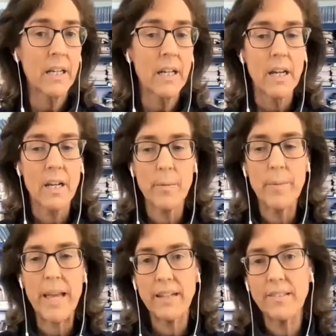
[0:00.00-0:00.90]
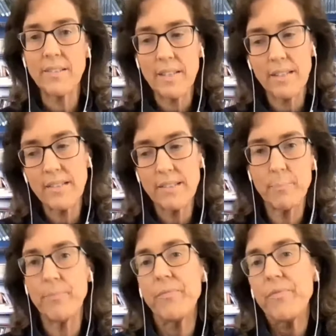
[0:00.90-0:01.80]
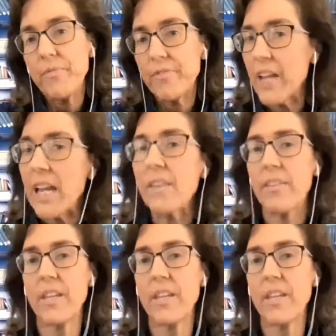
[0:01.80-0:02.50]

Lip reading: And it's this faith